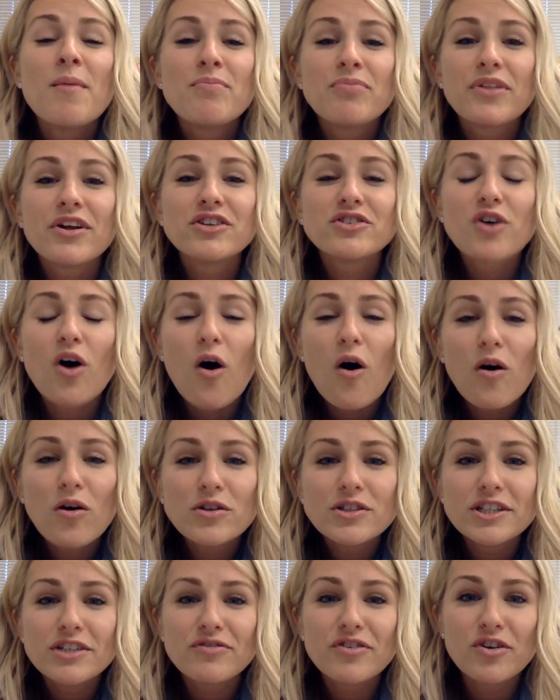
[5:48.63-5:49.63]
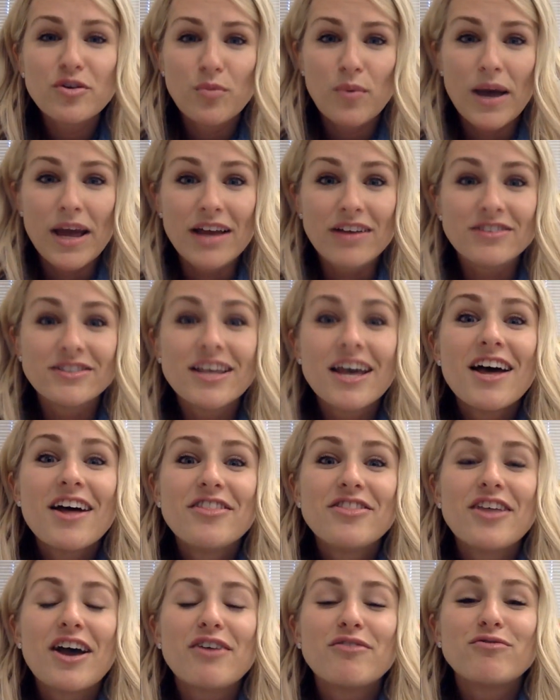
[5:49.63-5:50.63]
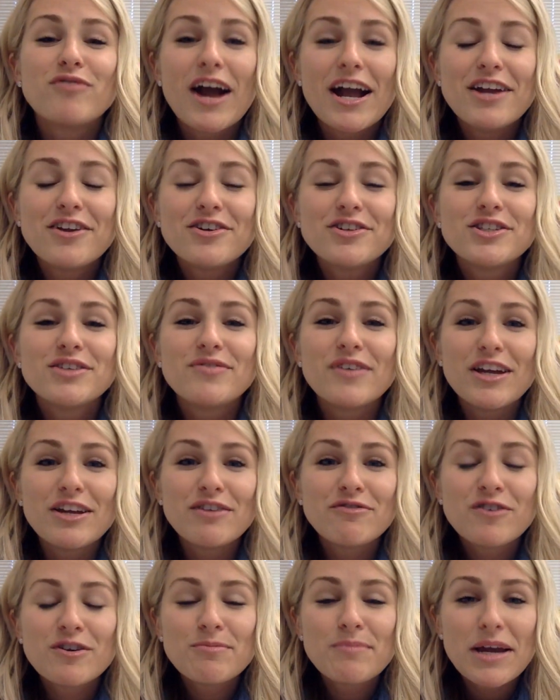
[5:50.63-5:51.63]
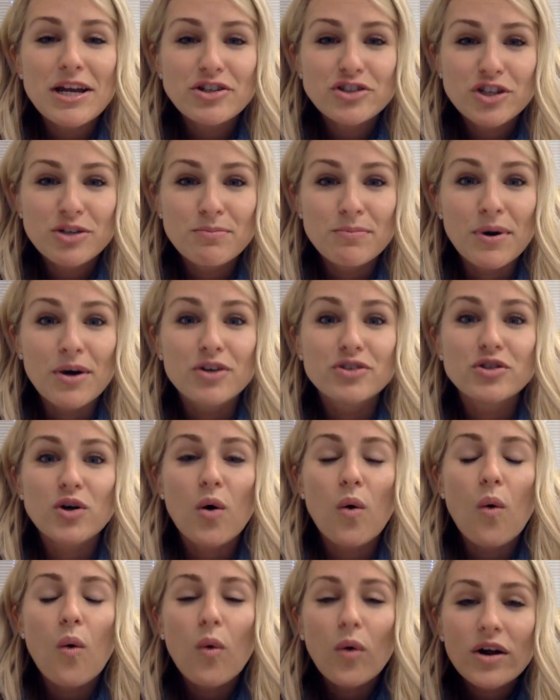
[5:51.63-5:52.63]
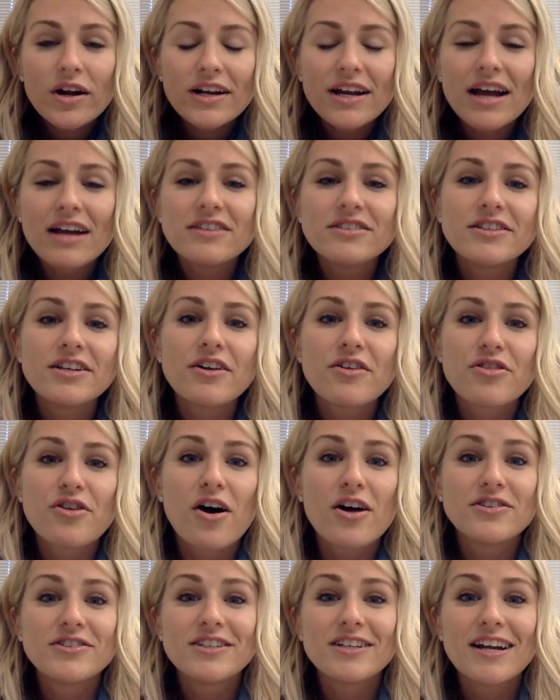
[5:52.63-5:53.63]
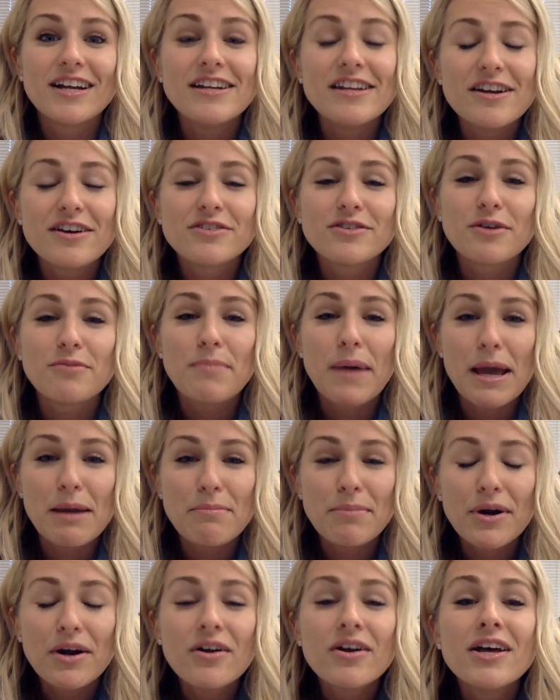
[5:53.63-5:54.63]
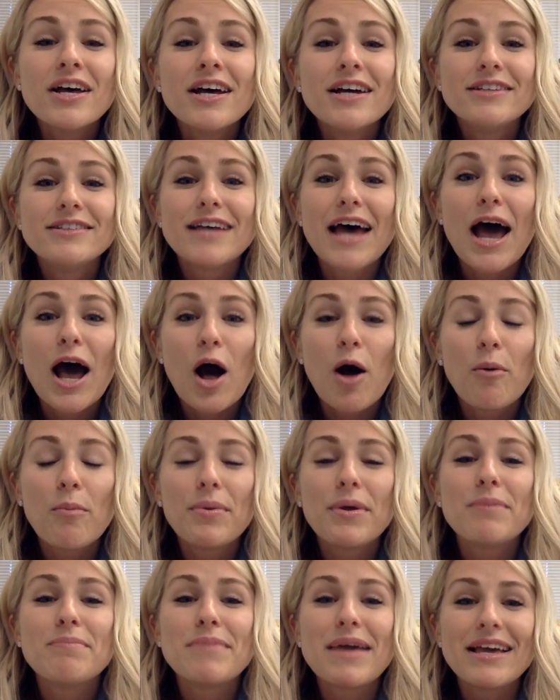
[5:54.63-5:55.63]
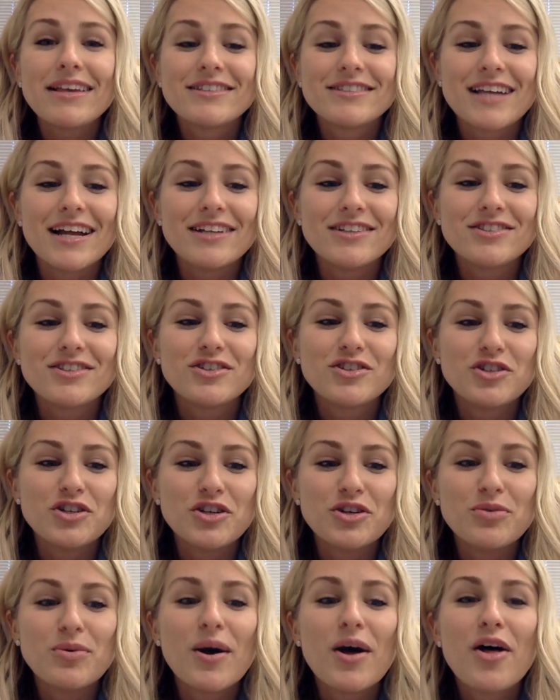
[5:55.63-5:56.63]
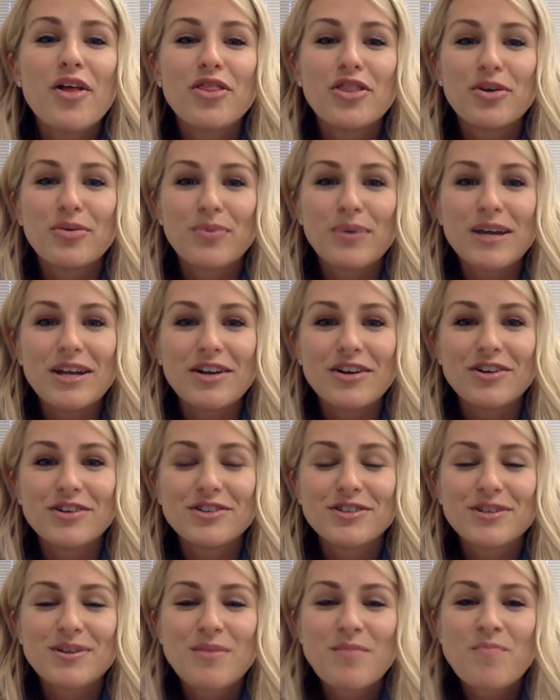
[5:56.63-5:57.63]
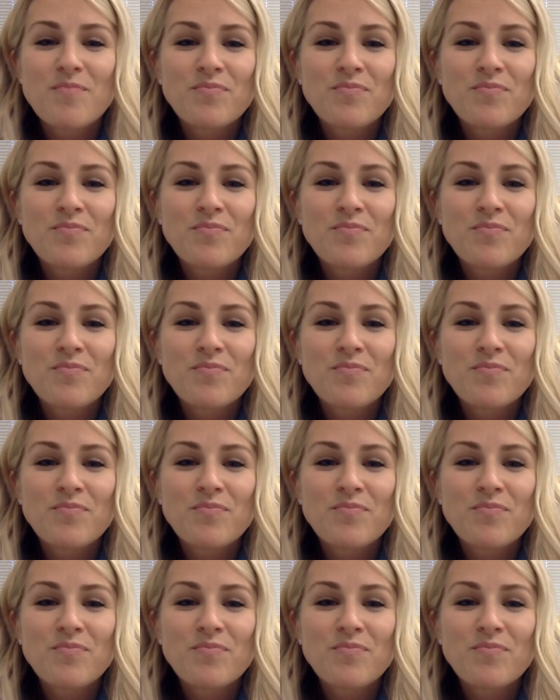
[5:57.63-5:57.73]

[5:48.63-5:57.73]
There's all different ways that writers of information books organize their thoughts and ideas on paper to help it make sense to the readers.